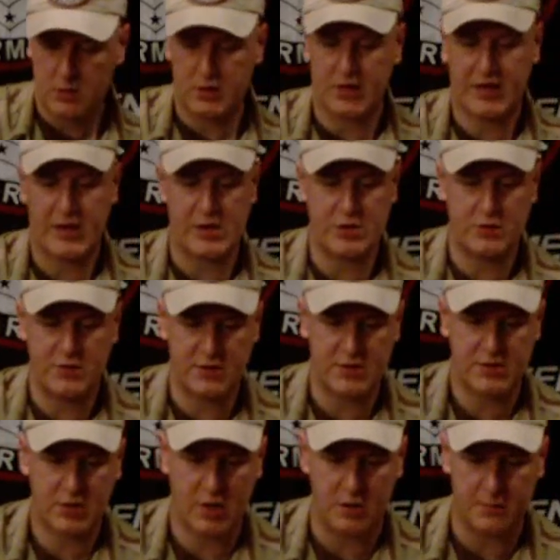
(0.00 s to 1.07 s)
and that gets you to the
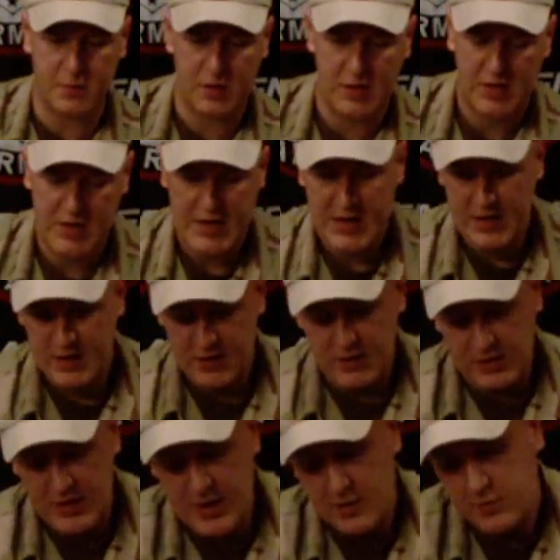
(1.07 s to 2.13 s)
scope.
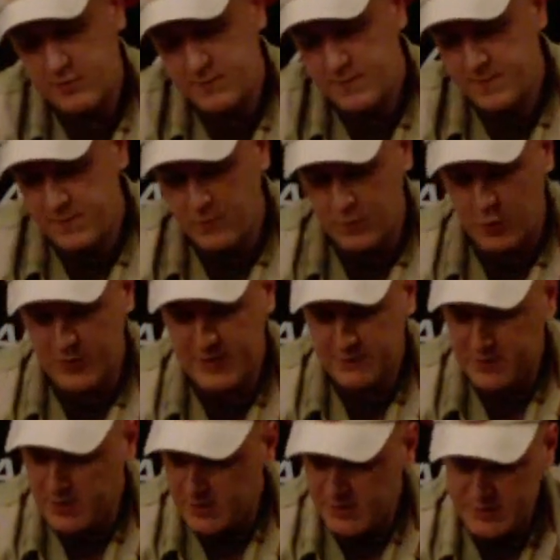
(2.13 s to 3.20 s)
Now what
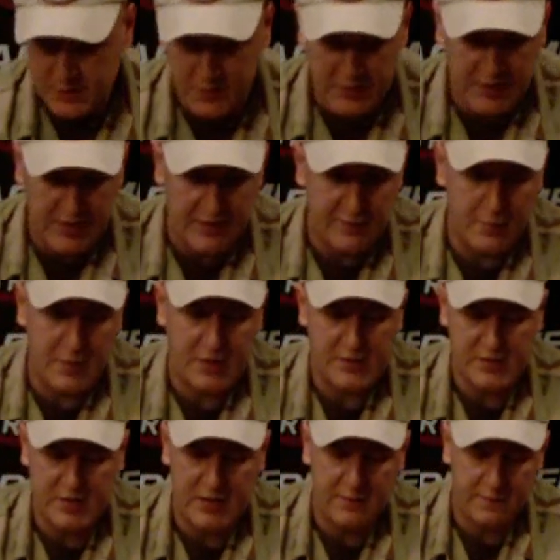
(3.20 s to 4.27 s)
they've done is quite clever
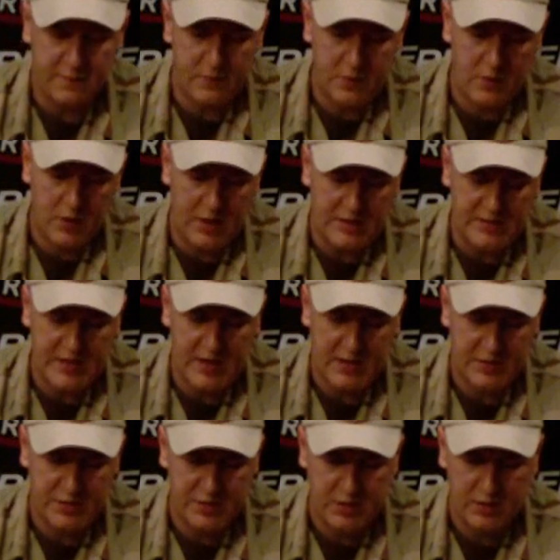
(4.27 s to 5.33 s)
because they've
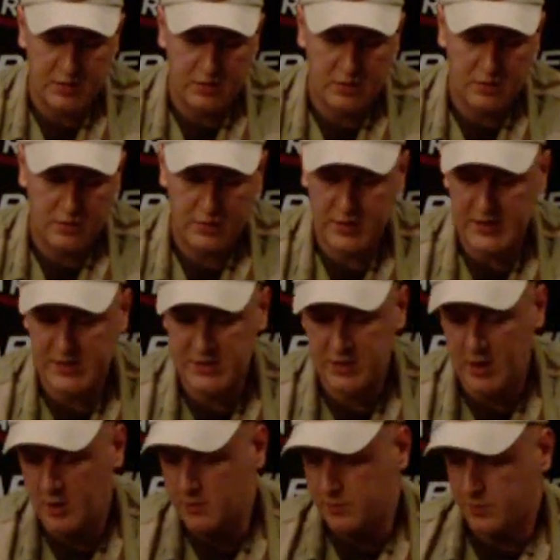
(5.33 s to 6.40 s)
attached this
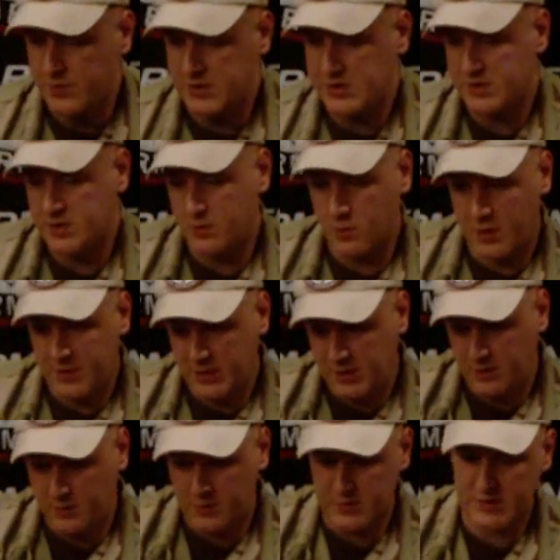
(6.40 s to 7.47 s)
scope, which is the one that
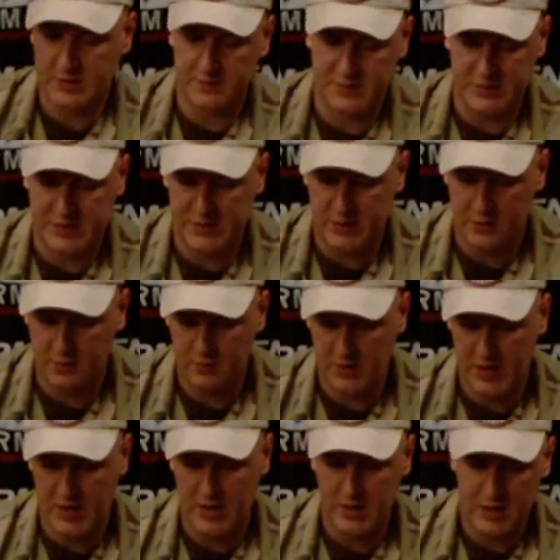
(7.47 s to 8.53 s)
you can obviously see through
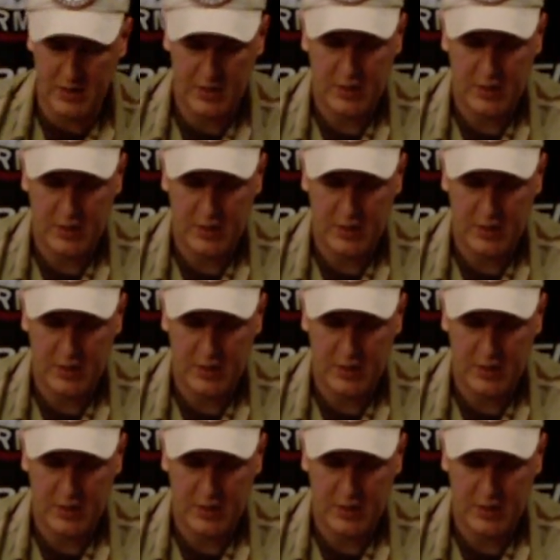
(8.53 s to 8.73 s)
there,